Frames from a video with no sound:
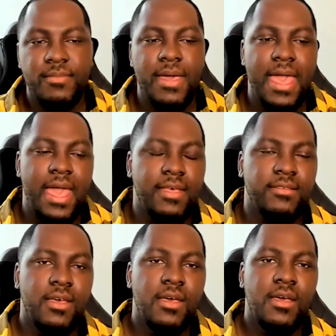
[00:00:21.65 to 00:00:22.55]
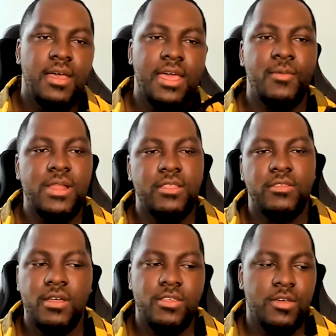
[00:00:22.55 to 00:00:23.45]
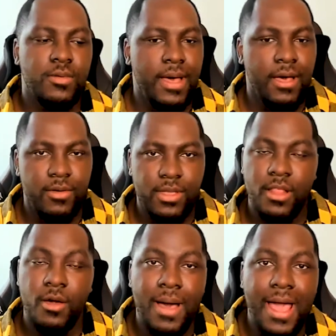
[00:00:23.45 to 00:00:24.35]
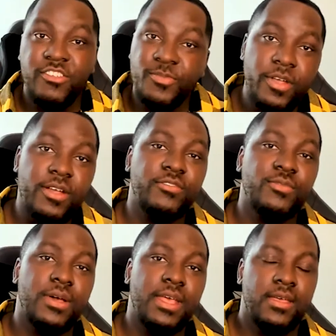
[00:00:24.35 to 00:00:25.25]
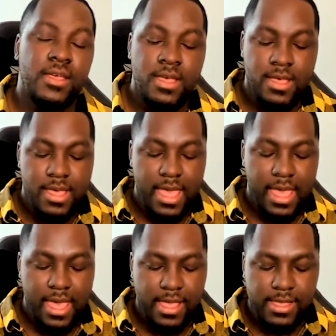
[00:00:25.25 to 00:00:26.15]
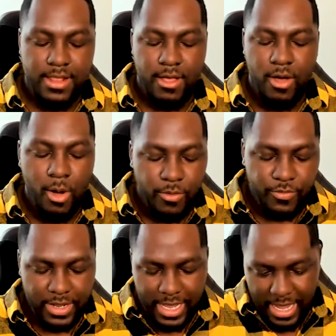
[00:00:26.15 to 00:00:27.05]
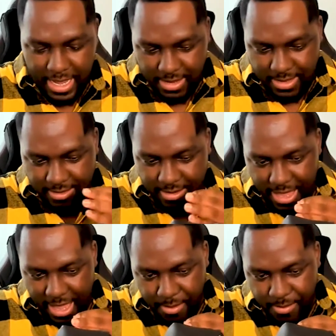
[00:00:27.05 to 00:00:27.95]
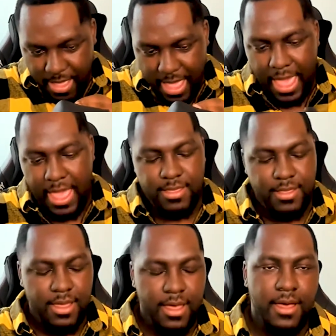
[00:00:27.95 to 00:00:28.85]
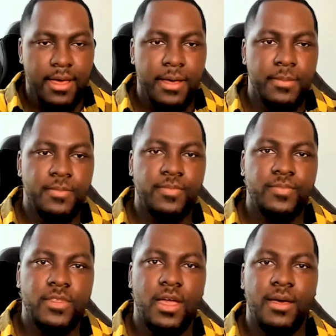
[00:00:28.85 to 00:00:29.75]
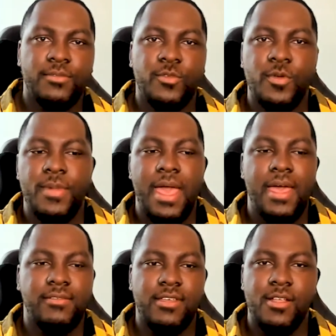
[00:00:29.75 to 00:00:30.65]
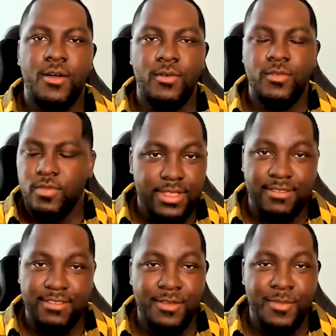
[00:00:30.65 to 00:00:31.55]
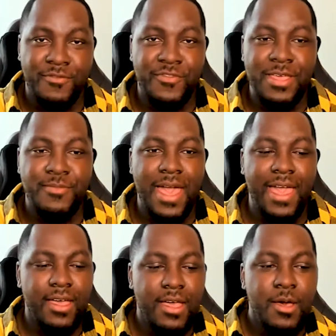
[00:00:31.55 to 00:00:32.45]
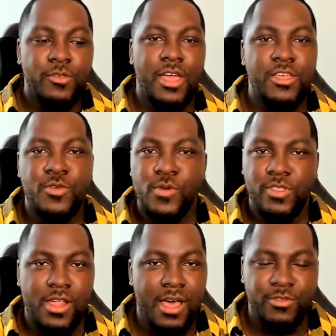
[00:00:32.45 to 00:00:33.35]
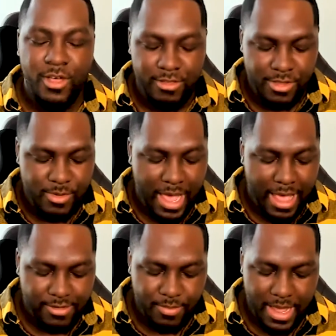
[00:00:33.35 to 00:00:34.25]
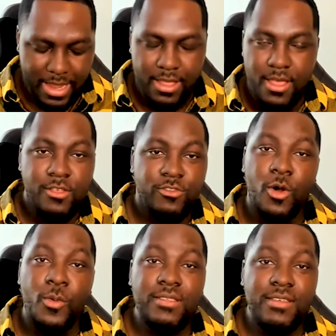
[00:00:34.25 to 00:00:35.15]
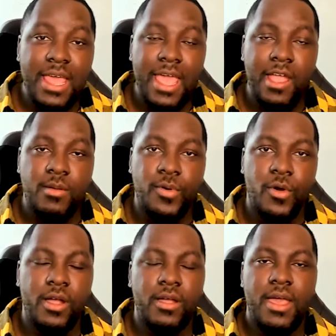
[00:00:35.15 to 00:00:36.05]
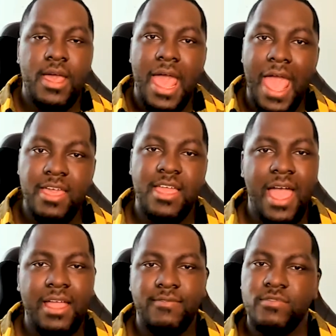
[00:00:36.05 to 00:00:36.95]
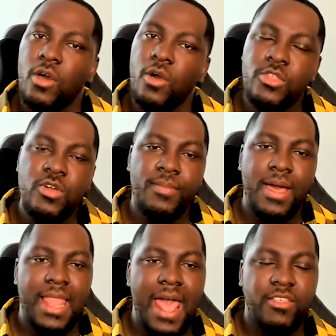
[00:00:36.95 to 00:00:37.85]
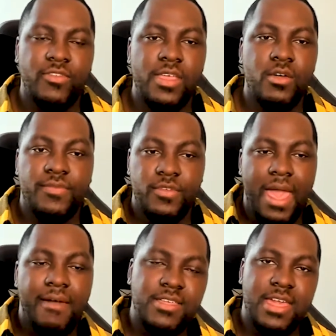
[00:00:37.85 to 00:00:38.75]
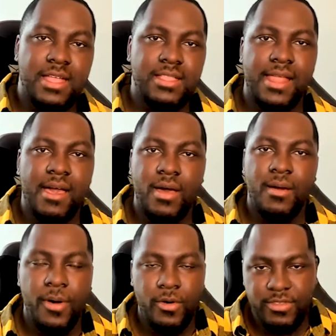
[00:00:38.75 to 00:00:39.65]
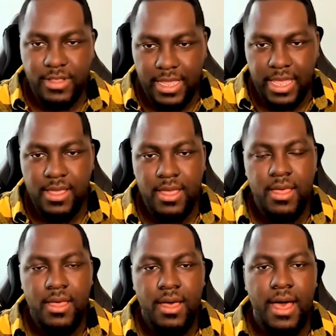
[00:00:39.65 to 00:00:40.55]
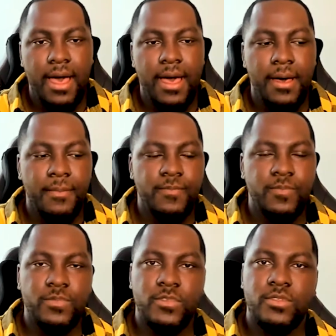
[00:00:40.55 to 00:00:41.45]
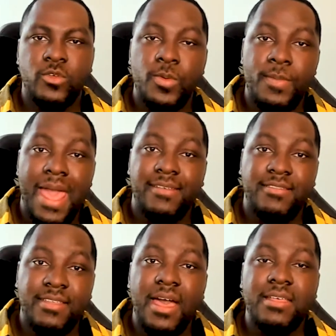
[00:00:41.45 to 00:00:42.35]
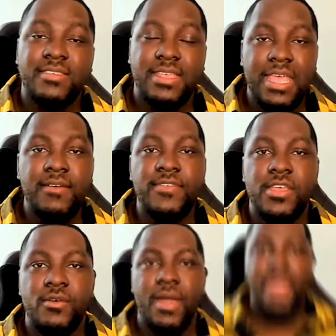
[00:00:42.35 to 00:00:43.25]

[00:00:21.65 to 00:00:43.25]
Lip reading: a mask. And I wanted to talk to you about, my experience with it, and, hopefully the team at Xupermask, listen to my feedback. So I just thought I'll talk to you guys about it. So I went to the airport. As I told you in my last video, if you haven't checked it out, I'll post the link. Xupermask does give you